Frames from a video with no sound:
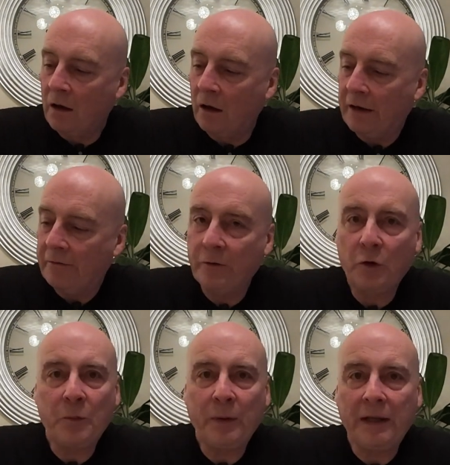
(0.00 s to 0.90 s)
All right,
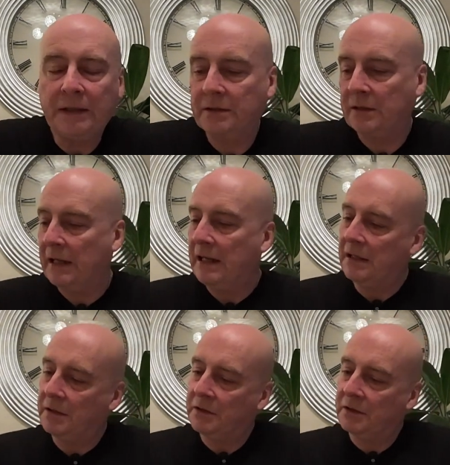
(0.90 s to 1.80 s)
4th place
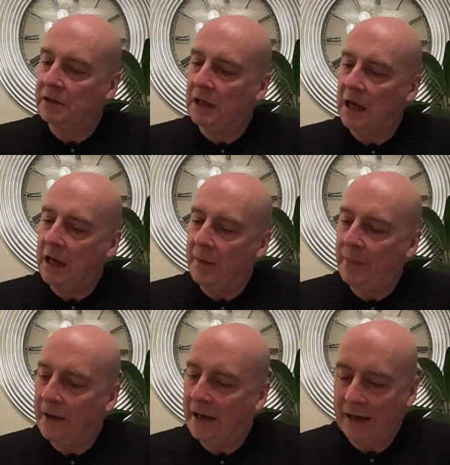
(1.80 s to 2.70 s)
is
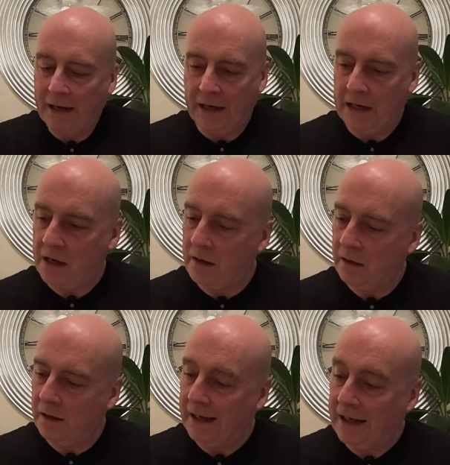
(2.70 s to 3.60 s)
Pie
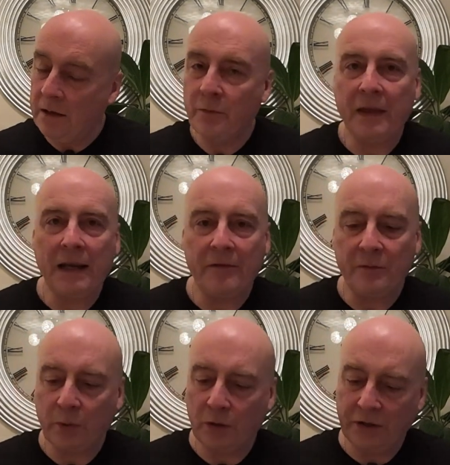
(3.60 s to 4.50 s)
E with 11
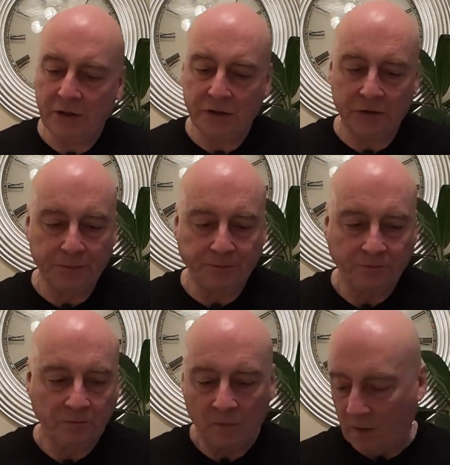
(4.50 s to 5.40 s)
points.
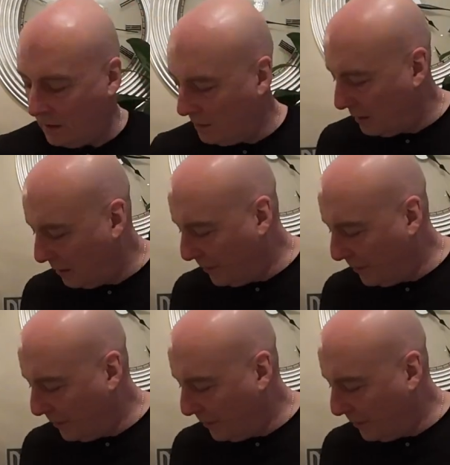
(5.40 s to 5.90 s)
Now,